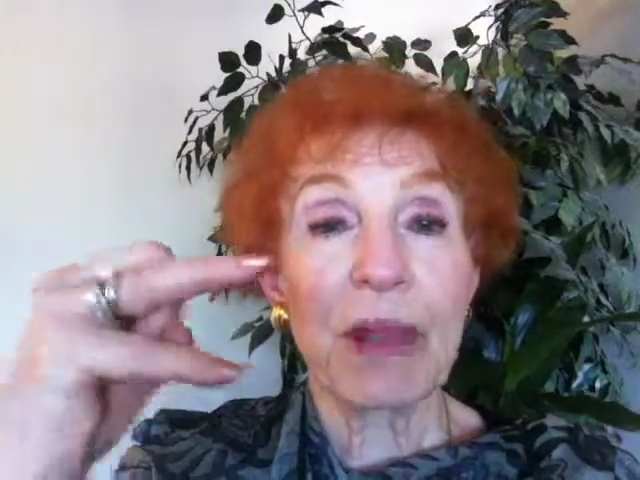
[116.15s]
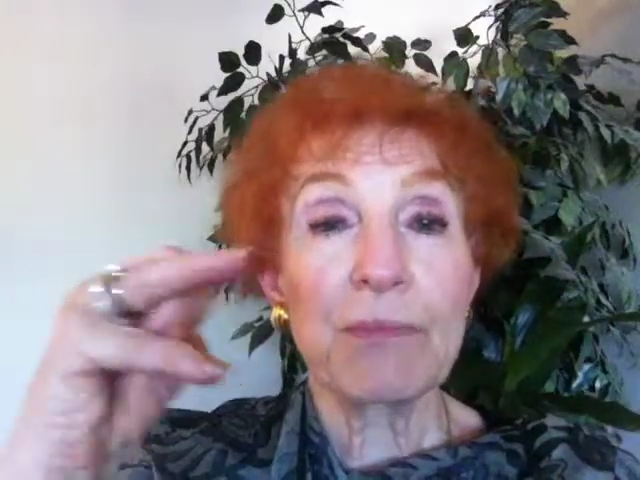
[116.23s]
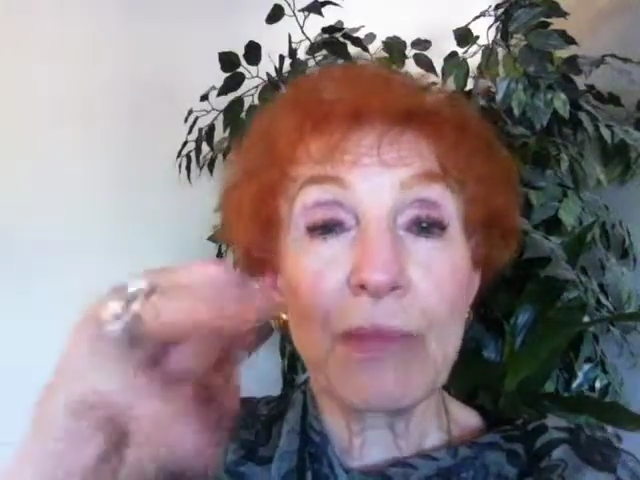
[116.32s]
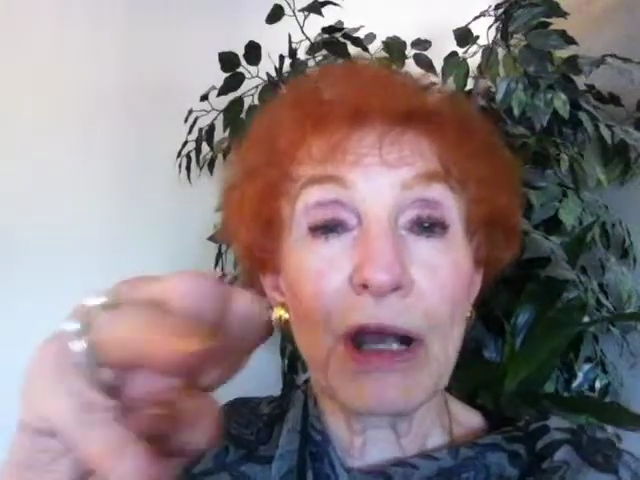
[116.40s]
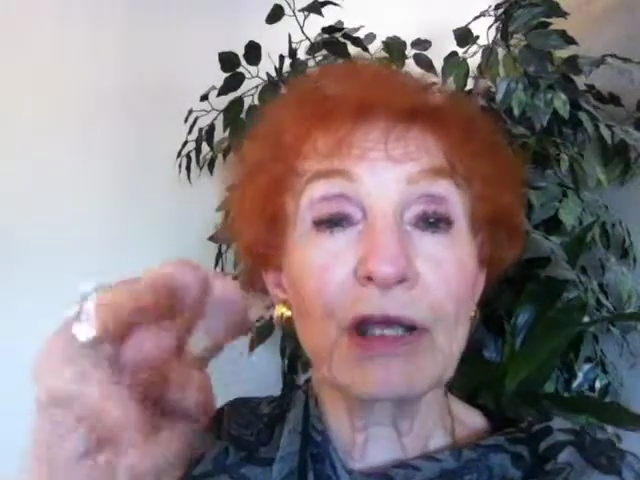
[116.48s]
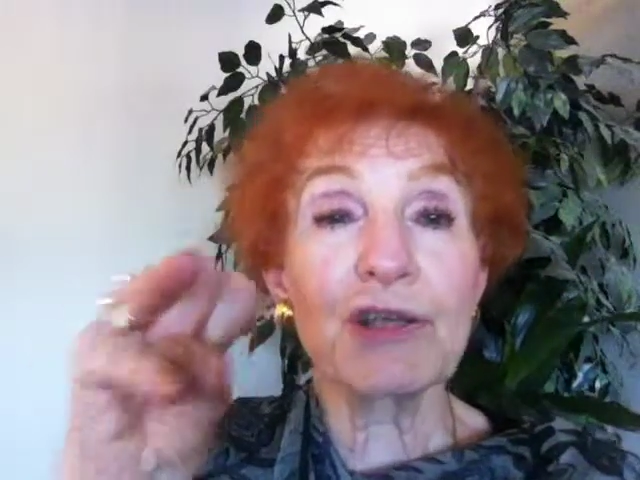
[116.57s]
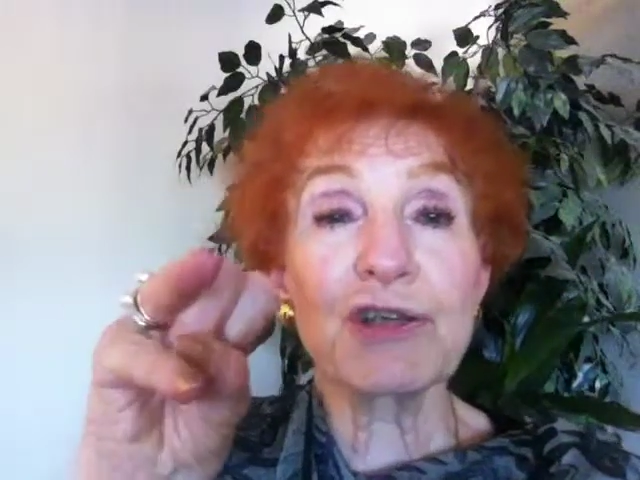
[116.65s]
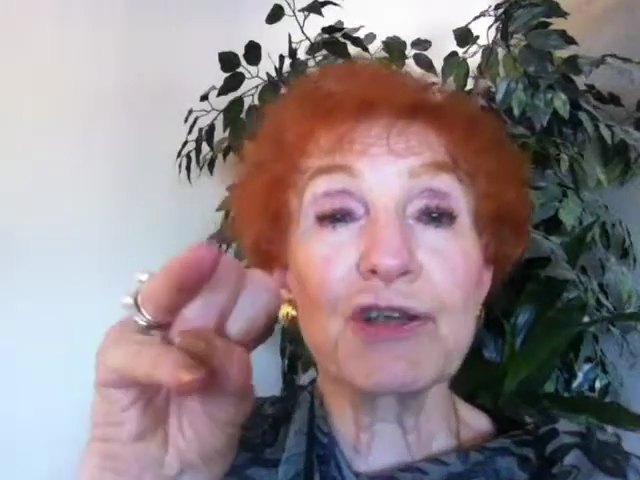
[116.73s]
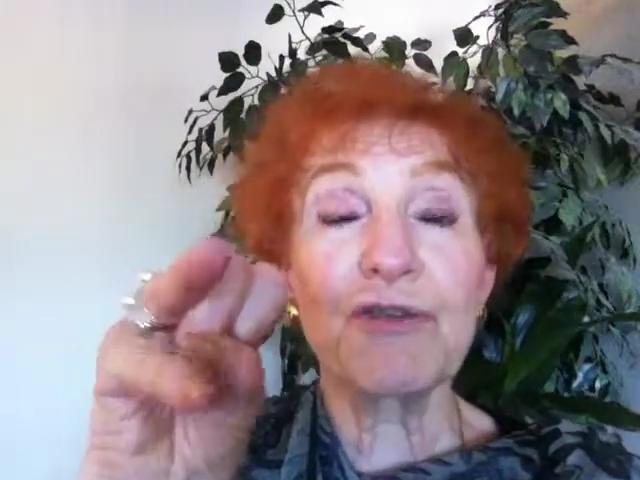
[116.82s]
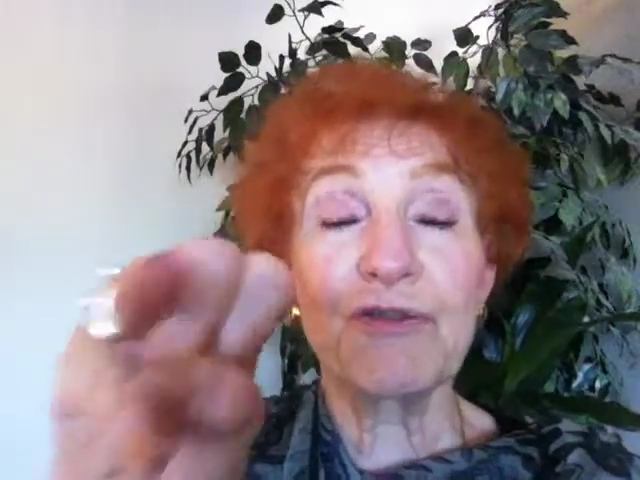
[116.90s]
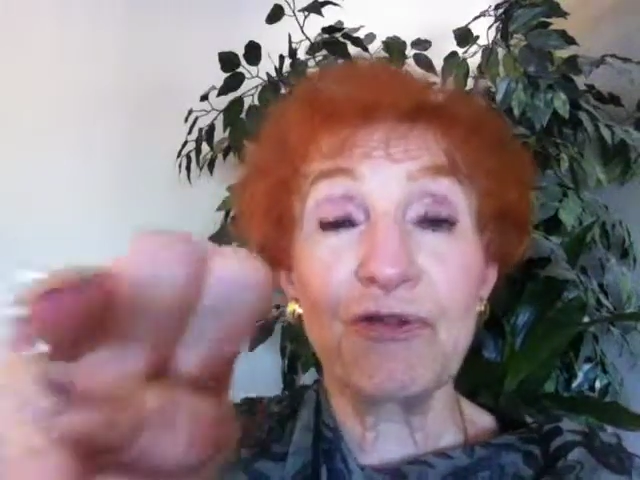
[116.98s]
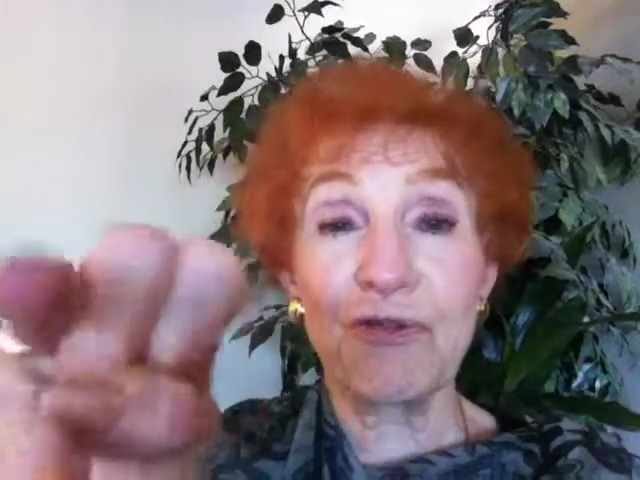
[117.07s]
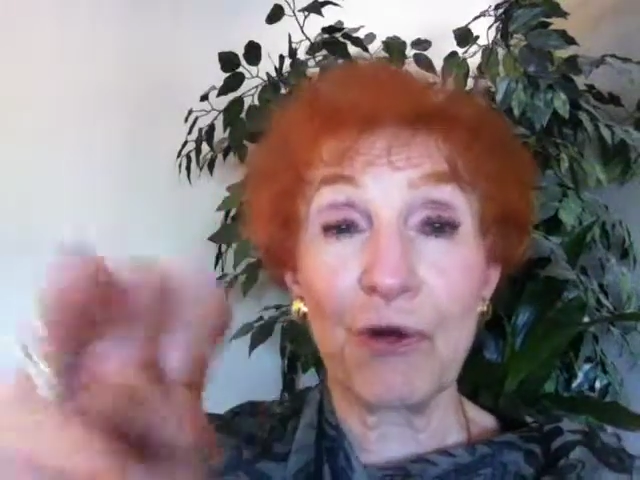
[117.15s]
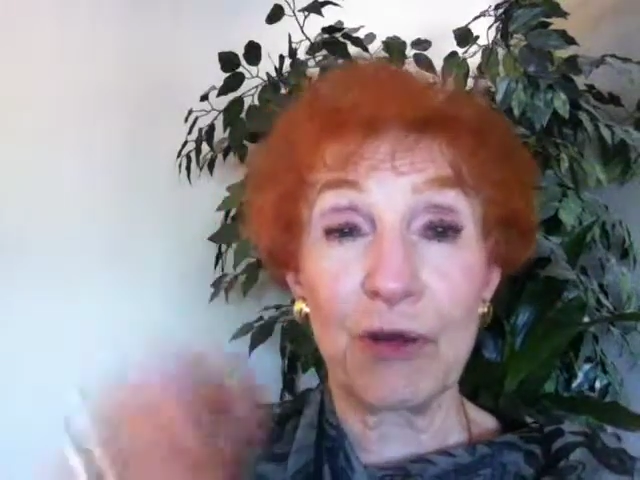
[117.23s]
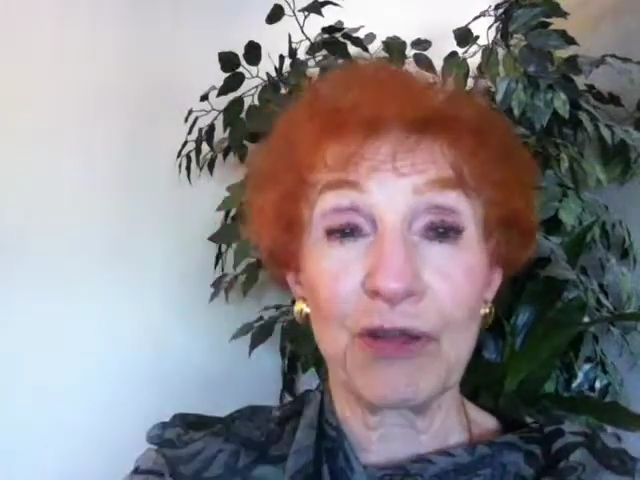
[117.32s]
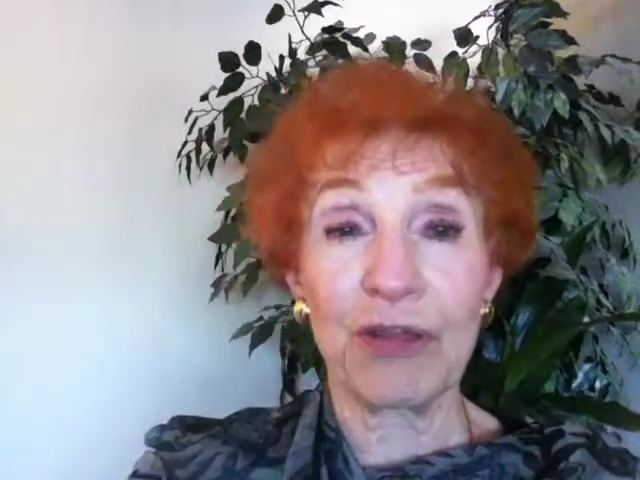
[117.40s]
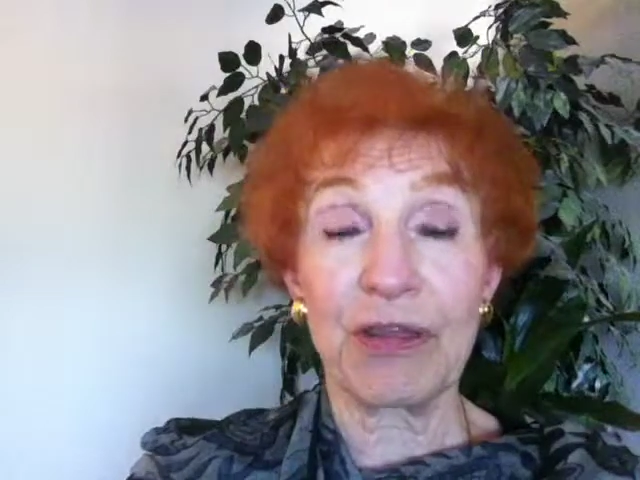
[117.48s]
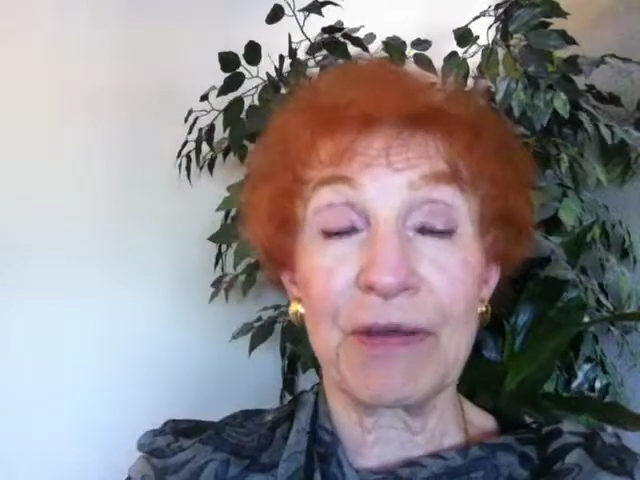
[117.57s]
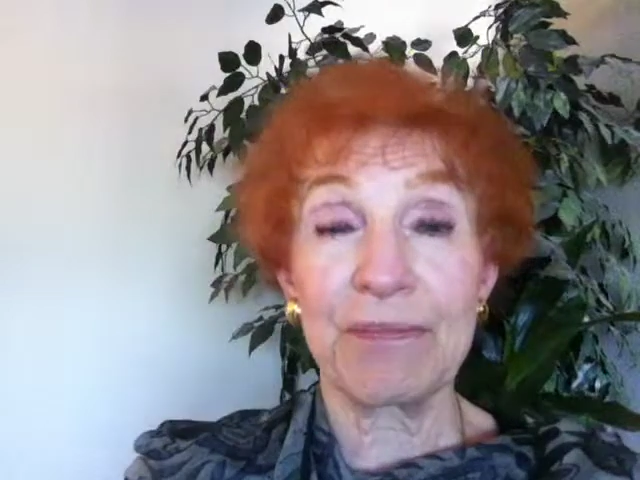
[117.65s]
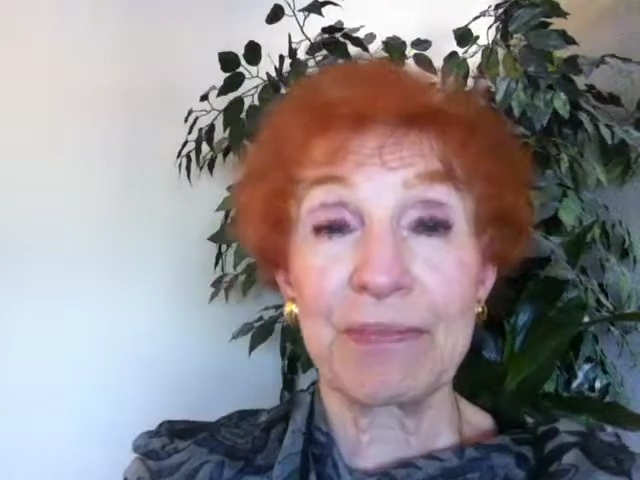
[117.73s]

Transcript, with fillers: March 4th.